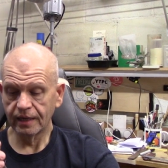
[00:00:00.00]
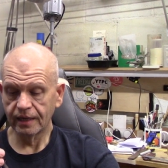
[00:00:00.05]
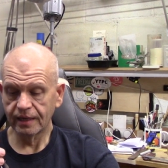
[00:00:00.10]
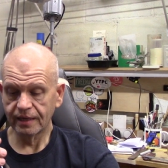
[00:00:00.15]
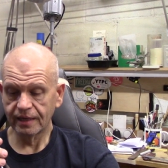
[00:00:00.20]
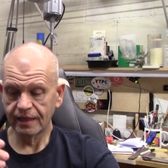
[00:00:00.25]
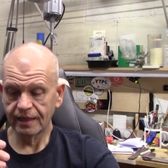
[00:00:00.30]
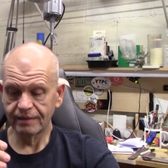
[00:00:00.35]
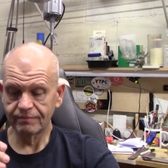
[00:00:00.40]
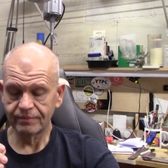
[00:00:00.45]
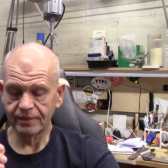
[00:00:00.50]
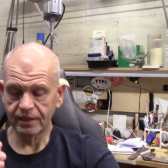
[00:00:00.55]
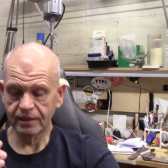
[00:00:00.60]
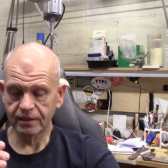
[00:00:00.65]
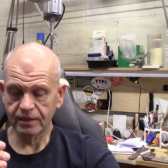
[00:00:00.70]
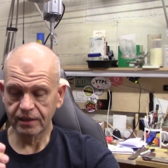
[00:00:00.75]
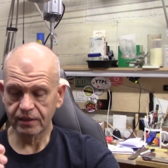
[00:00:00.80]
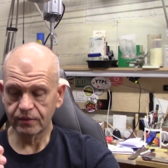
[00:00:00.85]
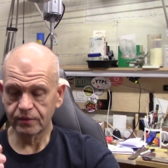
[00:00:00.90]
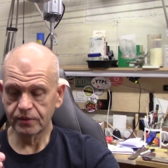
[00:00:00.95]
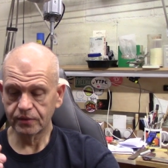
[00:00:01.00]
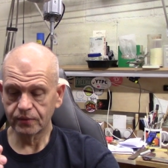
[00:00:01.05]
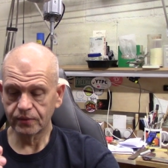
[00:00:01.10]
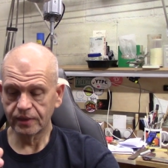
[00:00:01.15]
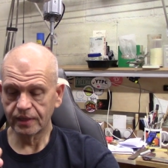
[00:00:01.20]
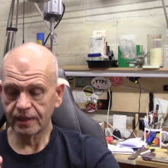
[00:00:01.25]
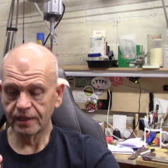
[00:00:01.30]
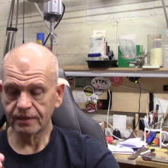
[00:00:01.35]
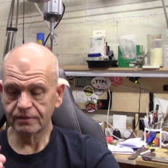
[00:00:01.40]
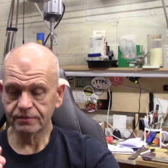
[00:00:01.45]
and I'm not going to go into it
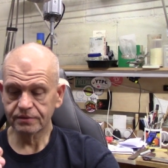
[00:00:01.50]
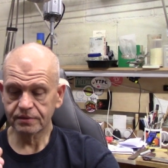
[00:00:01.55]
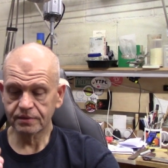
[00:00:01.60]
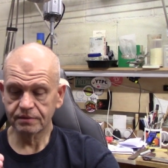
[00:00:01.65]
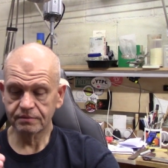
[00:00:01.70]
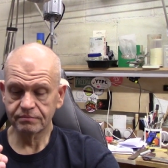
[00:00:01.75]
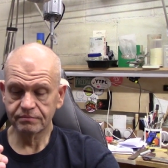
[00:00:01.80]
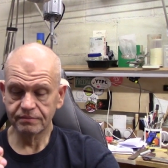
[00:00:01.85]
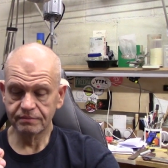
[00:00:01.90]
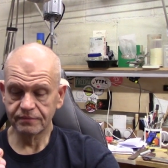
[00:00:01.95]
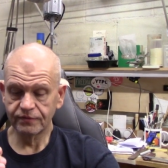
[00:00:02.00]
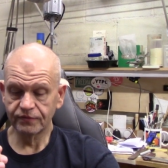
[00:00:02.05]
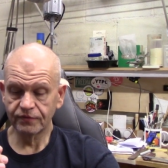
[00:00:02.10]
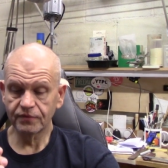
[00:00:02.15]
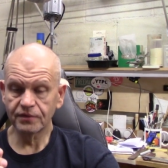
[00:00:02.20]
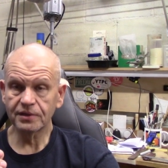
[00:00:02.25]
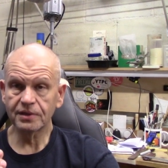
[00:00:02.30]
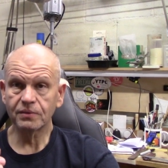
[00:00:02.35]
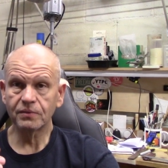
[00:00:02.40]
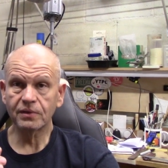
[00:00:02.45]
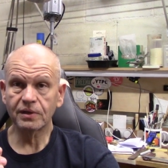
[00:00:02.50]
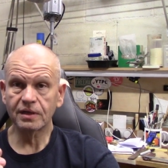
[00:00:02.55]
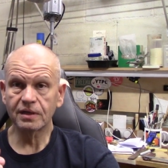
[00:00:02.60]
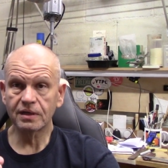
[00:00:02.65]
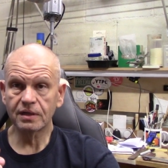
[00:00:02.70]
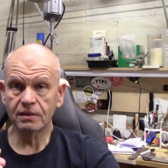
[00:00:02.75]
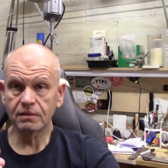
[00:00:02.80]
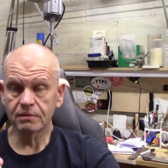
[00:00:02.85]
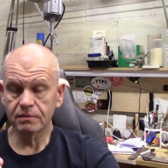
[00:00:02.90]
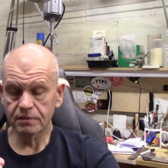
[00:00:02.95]
now. So if you really want to
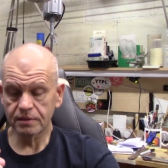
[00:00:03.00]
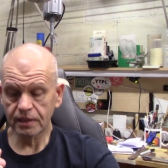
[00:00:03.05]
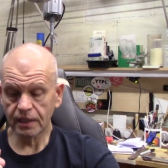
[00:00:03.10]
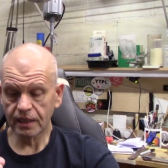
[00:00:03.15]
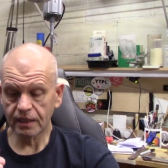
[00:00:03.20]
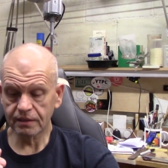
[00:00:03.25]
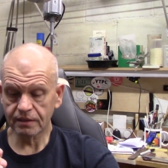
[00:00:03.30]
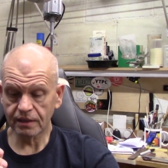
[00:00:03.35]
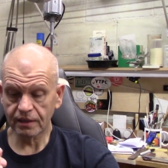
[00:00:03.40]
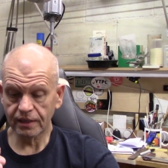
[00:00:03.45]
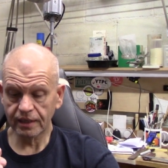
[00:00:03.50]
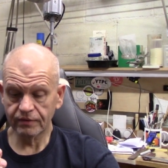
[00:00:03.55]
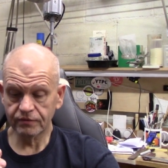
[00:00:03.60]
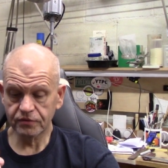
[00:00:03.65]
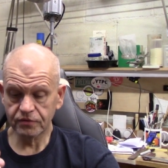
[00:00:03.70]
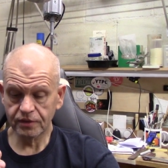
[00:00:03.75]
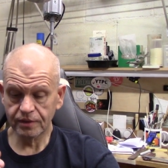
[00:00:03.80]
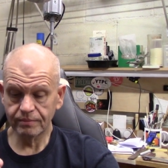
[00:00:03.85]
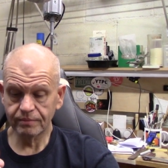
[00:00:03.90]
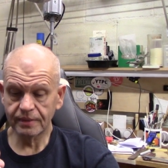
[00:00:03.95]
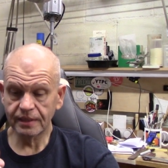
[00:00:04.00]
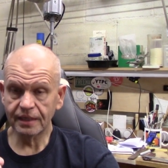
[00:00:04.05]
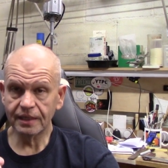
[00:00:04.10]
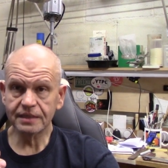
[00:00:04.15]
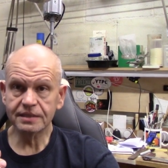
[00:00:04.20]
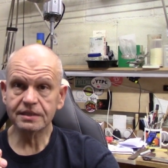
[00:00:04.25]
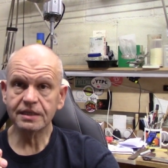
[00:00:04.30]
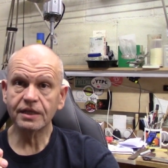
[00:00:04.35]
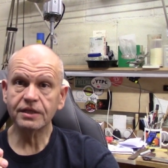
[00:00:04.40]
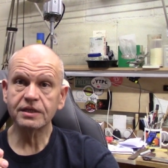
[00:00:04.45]
know, check out the live stream.
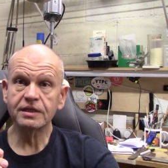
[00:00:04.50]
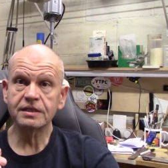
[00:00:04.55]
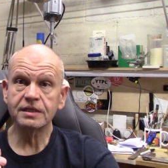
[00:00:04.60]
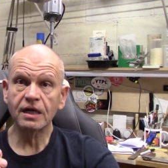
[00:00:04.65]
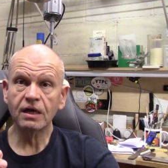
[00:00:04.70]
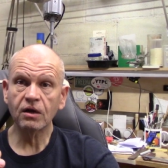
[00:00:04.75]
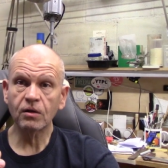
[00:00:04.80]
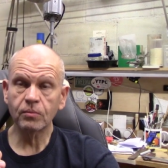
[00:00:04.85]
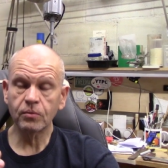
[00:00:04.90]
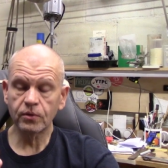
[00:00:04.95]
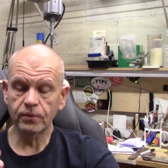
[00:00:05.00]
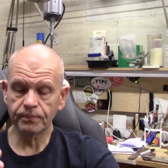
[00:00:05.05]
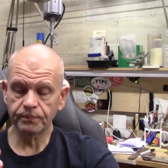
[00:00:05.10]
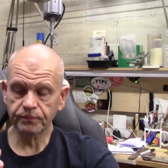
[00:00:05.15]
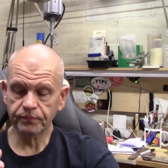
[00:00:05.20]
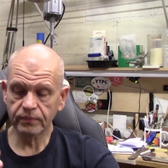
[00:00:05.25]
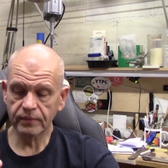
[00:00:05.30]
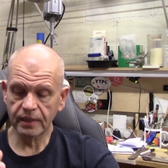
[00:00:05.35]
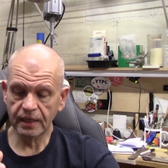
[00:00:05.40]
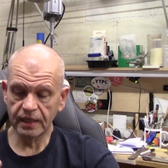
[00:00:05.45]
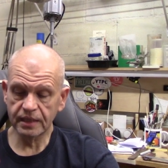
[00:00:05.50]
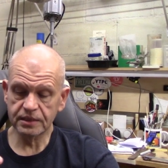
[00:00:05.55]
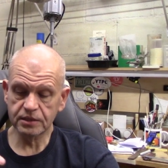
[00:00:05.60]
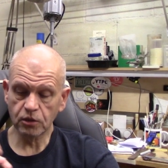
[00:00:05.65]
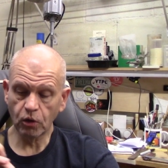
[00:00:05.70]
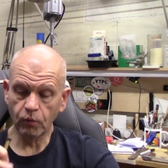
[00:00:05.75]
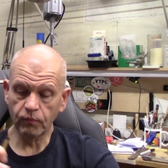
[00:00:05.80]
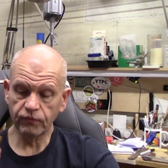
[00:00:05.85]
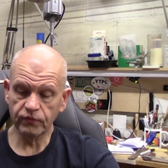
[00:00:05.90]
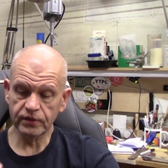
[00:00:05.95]
It's nothing terrible. It's
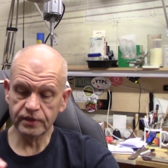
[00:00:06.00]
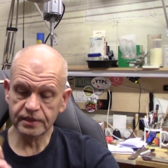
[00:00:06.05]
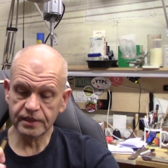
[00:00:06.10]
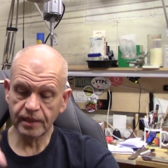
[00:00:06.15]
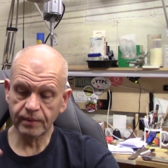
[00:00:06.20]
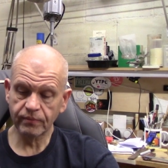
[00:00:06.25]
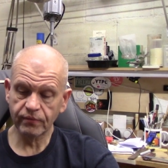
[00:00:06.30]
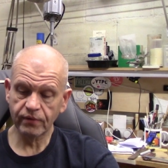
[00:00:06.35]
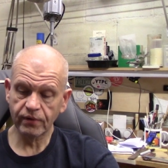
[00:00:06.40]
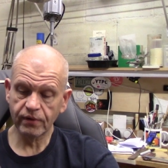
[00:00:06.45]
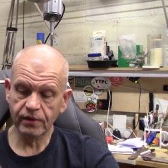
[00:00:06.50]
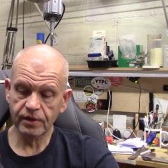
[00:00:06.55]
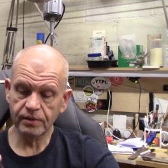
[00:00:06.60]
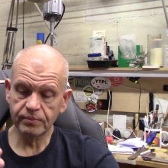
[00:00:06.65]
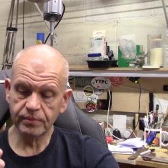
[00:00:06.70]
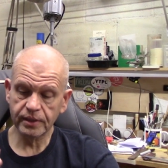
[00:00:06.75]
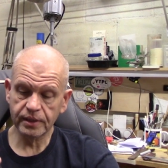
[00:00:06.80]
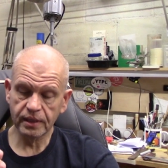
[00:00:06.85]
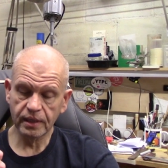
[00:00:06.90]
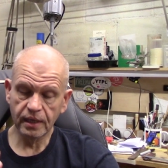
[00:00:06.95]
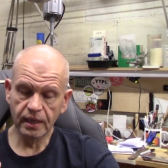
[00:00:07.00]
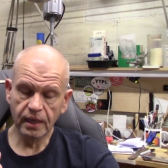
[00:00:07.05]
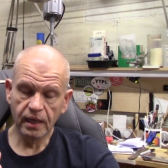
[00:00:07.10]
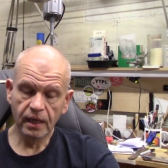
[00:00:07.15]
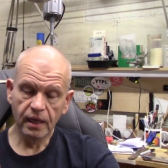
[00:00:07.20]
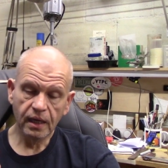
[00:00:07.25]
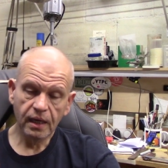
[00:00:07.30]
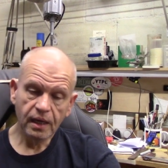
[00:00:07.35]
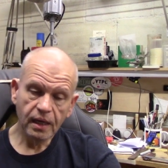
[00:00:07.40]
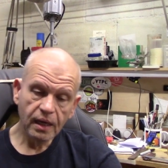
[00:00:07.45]
hopefully temporary, but
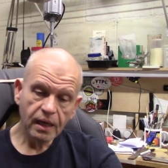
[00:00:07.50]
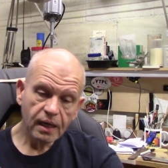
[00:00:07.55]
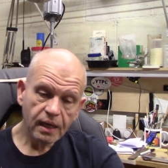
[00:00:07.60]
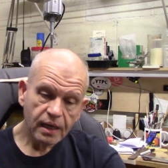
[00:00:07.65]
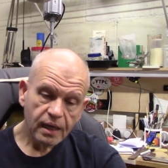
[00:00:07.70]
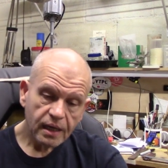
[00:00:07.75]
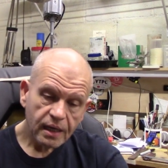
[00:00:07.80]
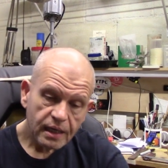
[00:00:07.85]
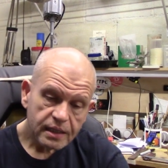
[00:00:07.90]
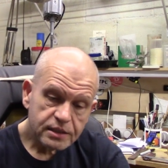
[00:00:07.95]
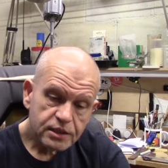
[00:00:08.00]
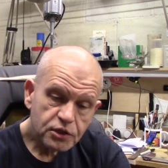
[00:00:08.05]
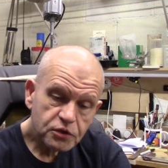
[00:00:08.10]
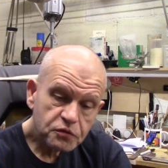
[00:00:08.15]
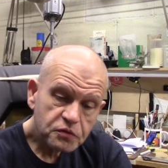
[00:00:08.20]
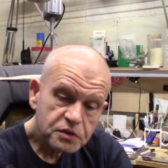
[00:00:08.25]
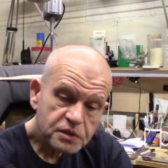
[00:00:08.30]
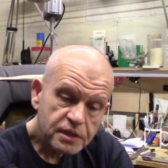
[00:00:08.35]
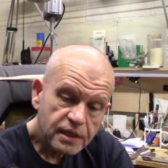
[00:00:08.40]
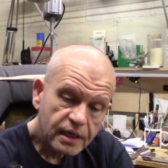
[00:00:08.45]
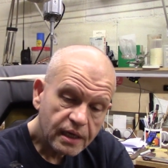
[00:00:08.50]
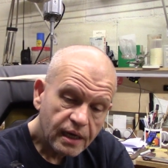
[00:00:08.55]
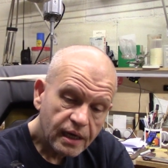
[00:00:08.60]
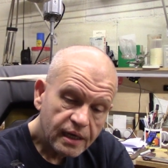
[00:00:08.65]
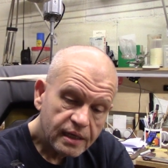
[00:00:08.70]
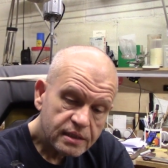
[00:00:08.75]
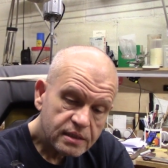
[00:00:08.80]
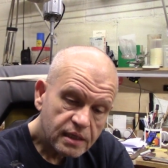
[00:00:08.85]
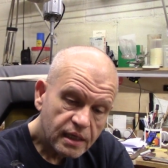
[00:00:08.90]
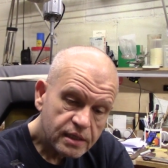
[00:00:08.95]
it's interesting.
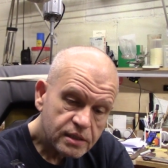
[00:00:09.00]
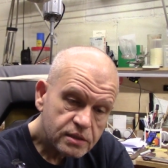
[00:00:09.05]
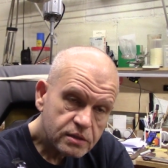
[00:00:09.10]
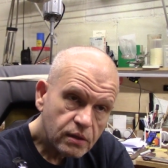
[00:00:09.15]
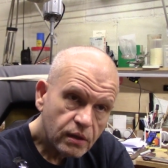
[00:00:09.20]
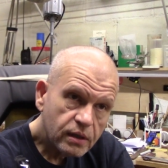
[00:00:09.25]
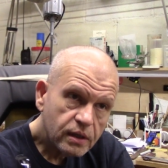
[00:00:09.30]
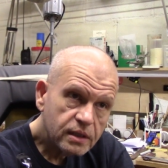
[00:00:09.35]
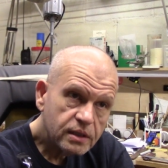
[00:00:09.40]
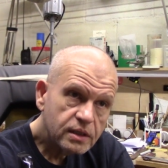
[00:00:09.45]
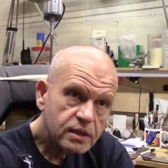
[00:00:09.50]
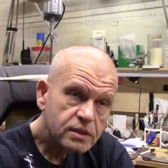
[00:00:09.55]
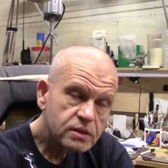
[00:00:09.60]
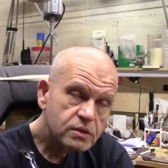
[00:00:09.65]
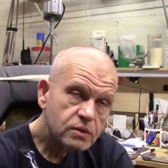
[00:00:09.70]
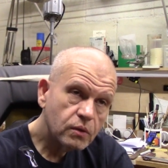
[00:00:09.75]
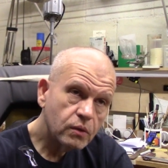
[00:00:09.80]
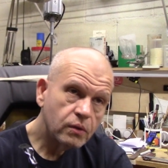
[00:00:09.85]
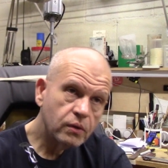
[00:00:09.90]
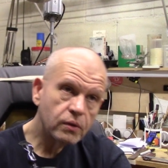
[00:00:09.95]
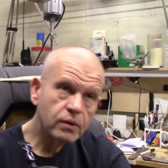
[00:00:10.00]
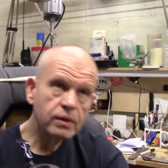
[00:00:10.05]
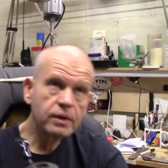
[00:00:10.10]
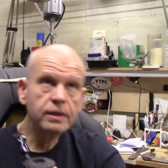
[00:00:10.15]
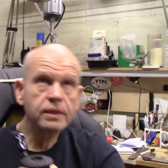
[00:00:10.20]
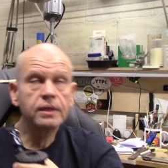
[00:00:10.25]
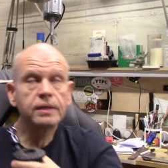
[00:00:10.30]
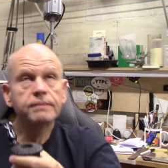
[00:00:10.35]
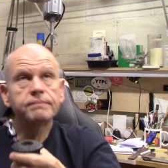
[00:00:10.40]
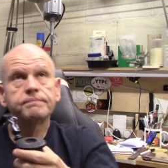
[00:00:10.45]
I started this
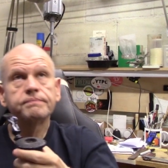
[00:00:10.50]
on,